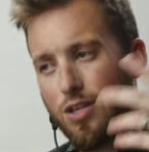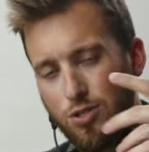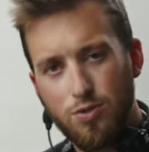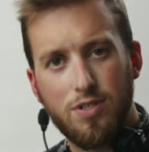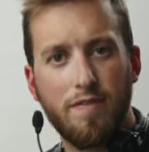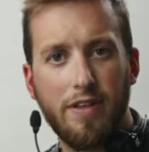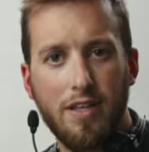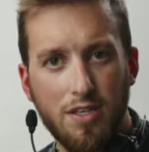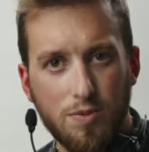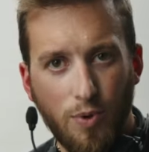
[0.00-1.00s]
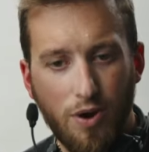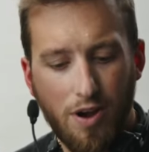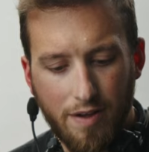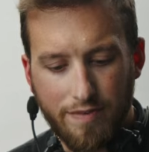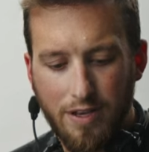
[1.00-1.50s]
do stuff like this more
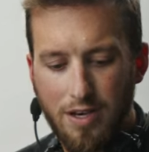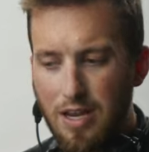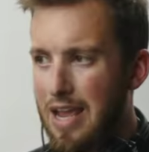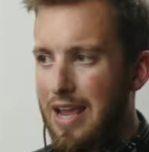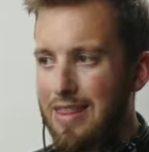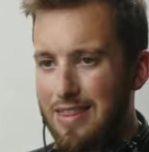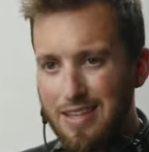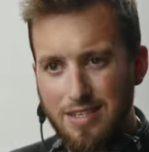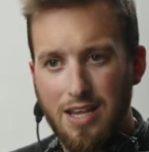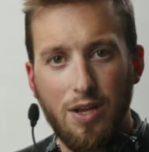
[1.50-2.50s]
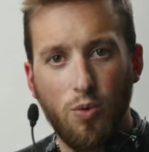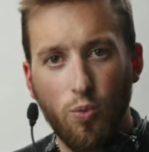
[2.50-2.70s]
often, and this kit